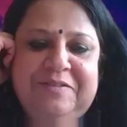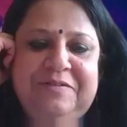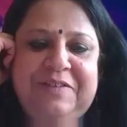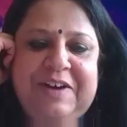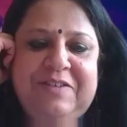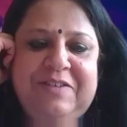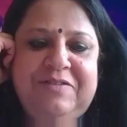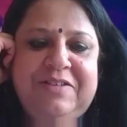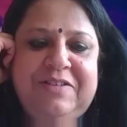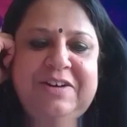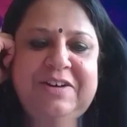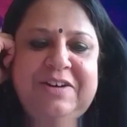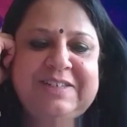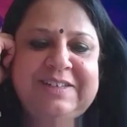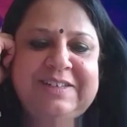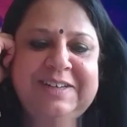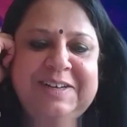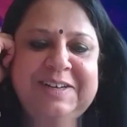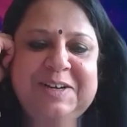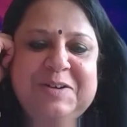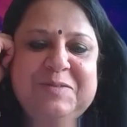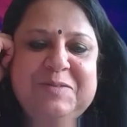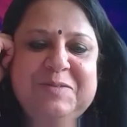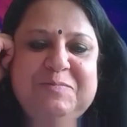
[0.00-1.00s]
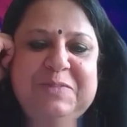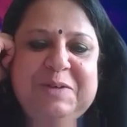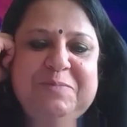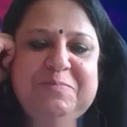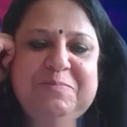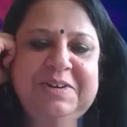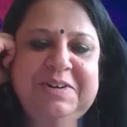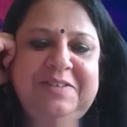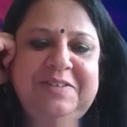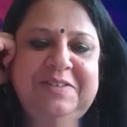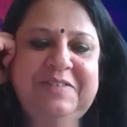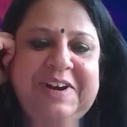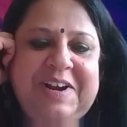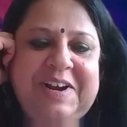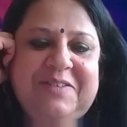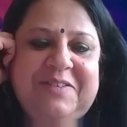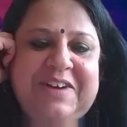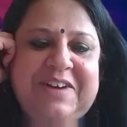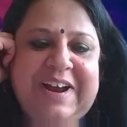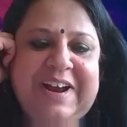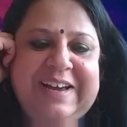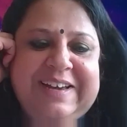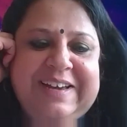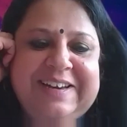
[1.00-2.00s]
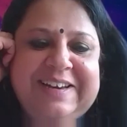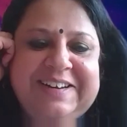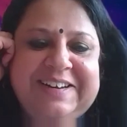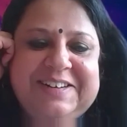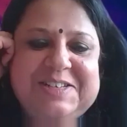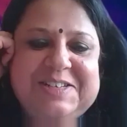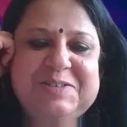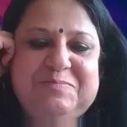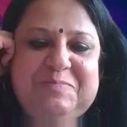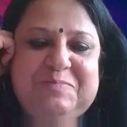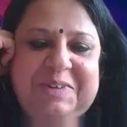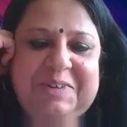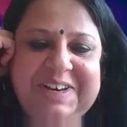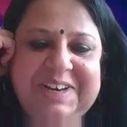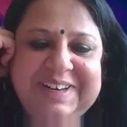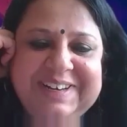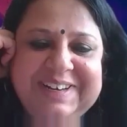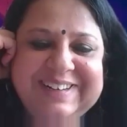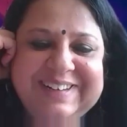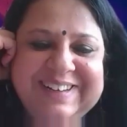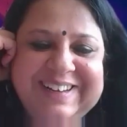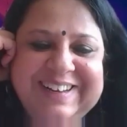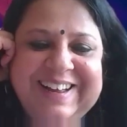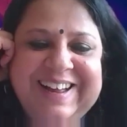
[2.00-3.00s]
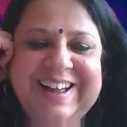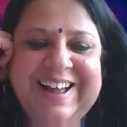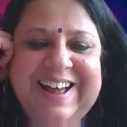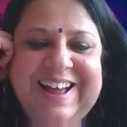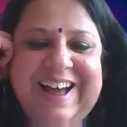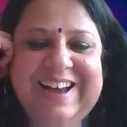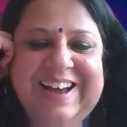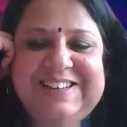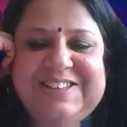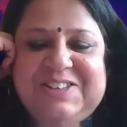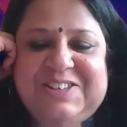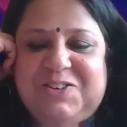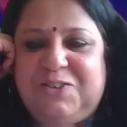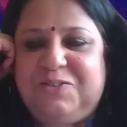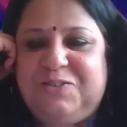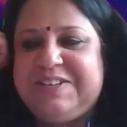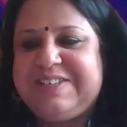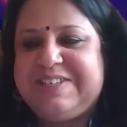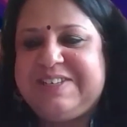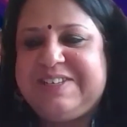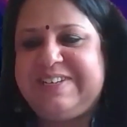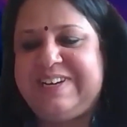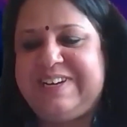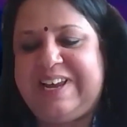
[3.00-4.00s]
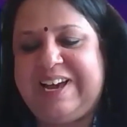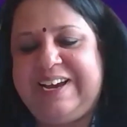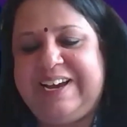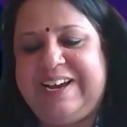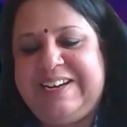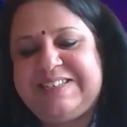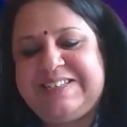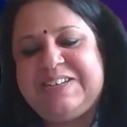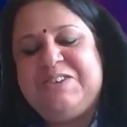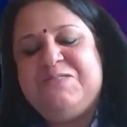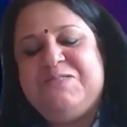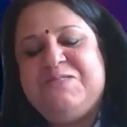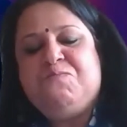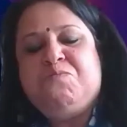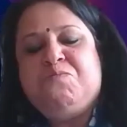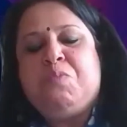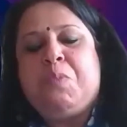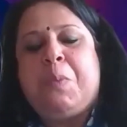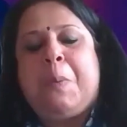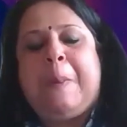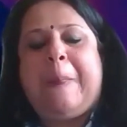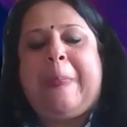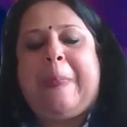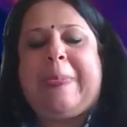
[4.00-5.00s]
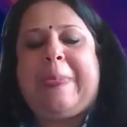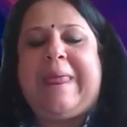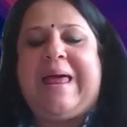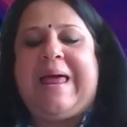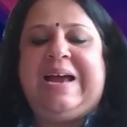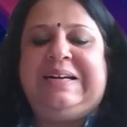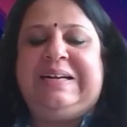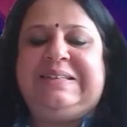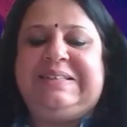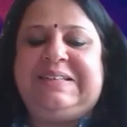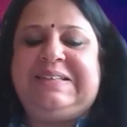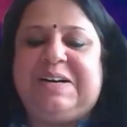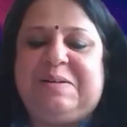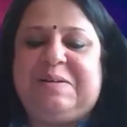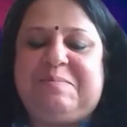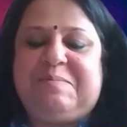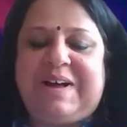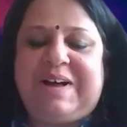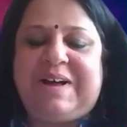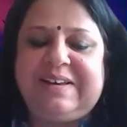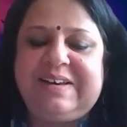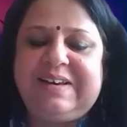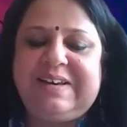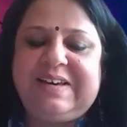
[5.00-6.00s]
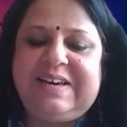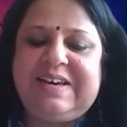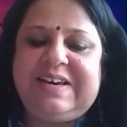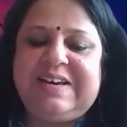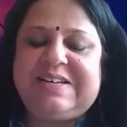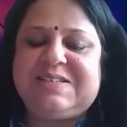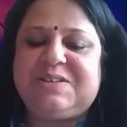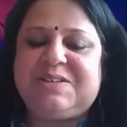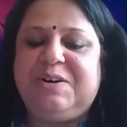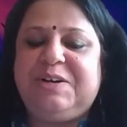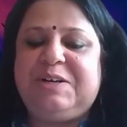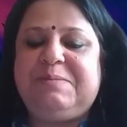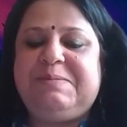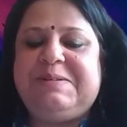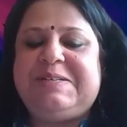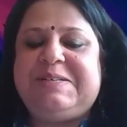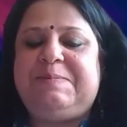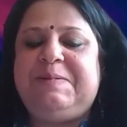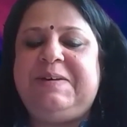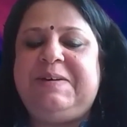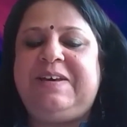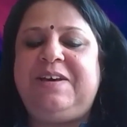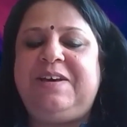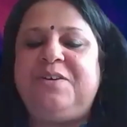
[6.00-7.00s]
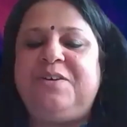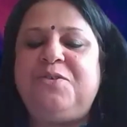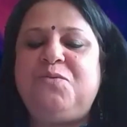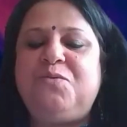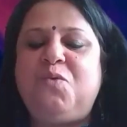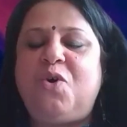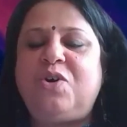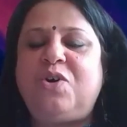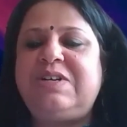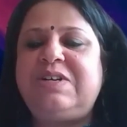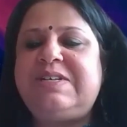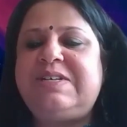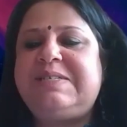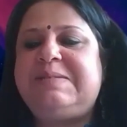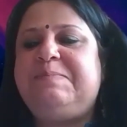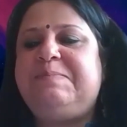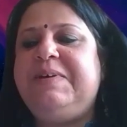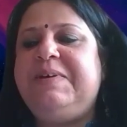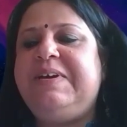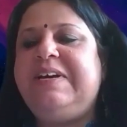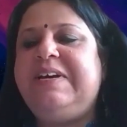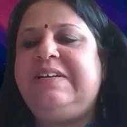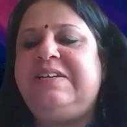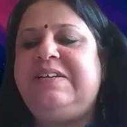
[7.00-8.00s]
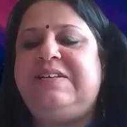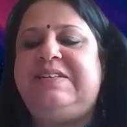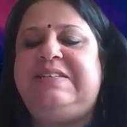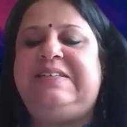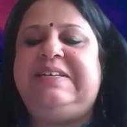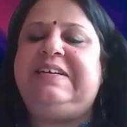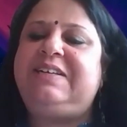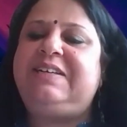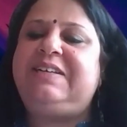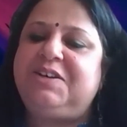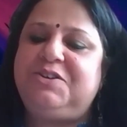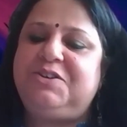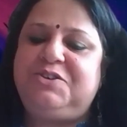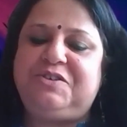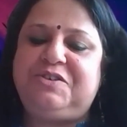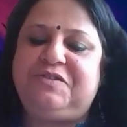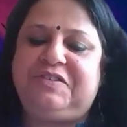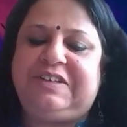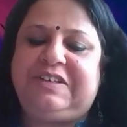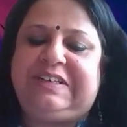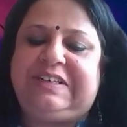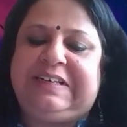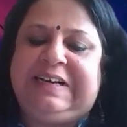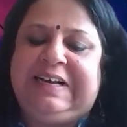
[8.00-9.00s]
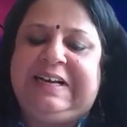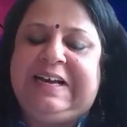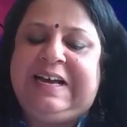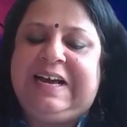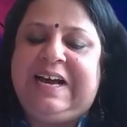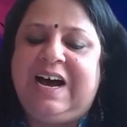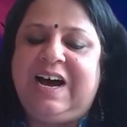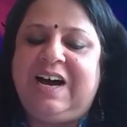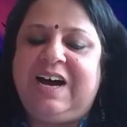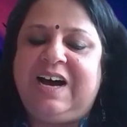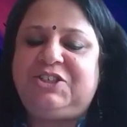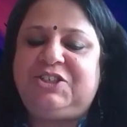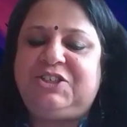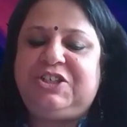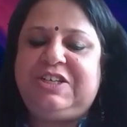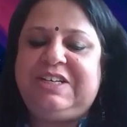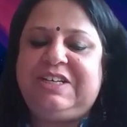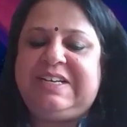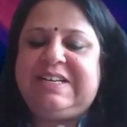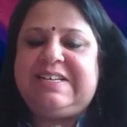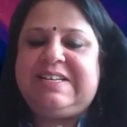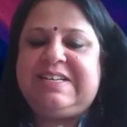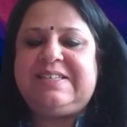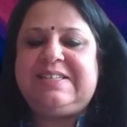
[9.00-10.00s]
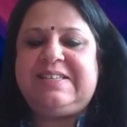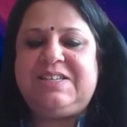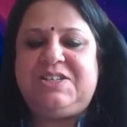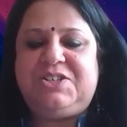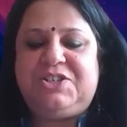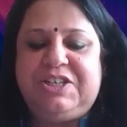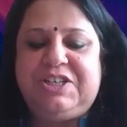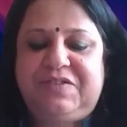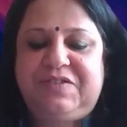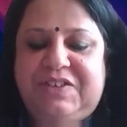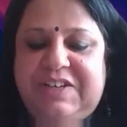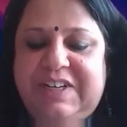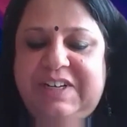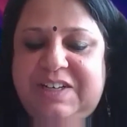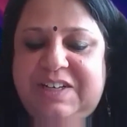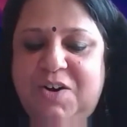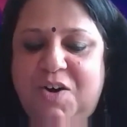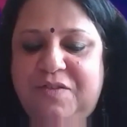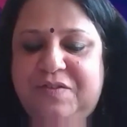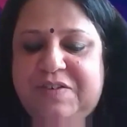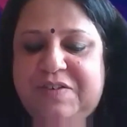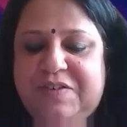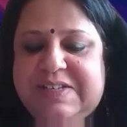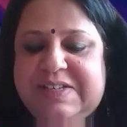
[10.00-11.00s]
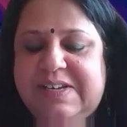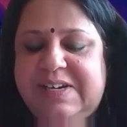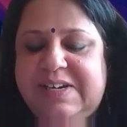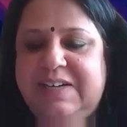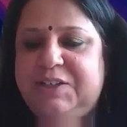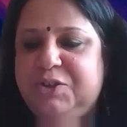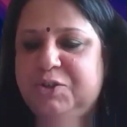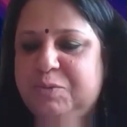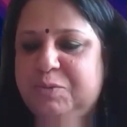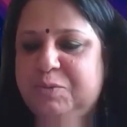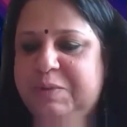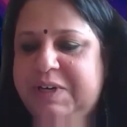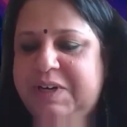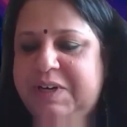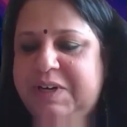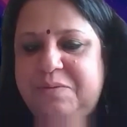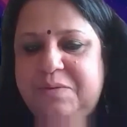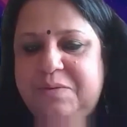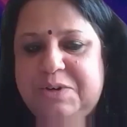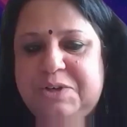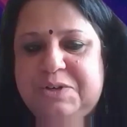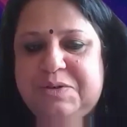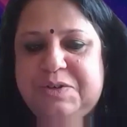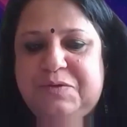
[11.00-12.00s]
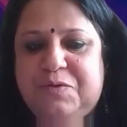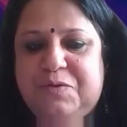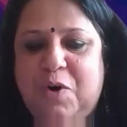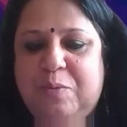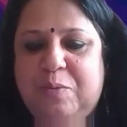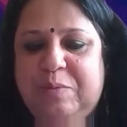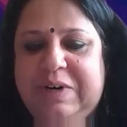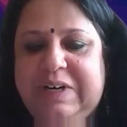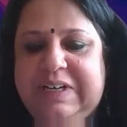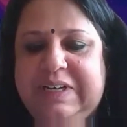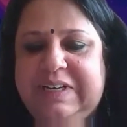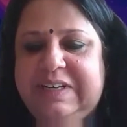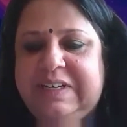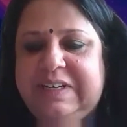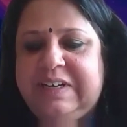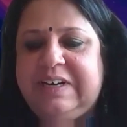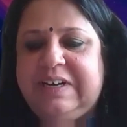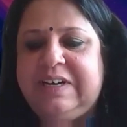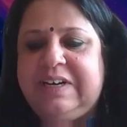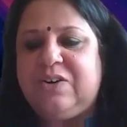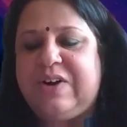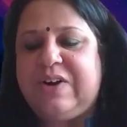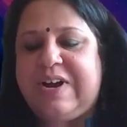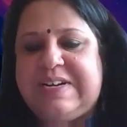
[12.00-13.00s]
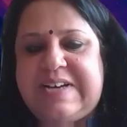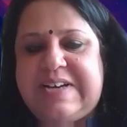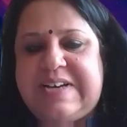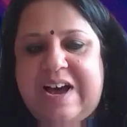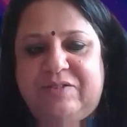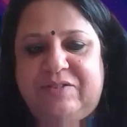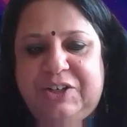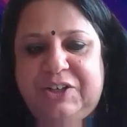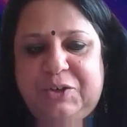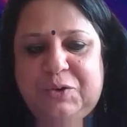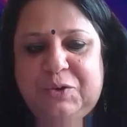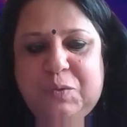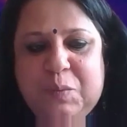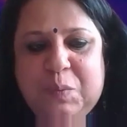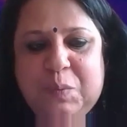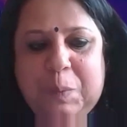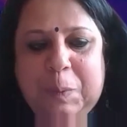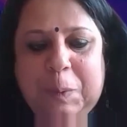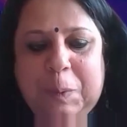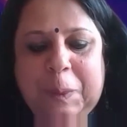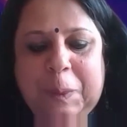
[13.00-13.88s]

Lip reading: favorite people. Whenever I hear her speak, it's always a delight. And Mathangi is going to be speaking on what is being data-driven. She is the Chief Data Officer at YUBI, which was formerly Cred Avenue,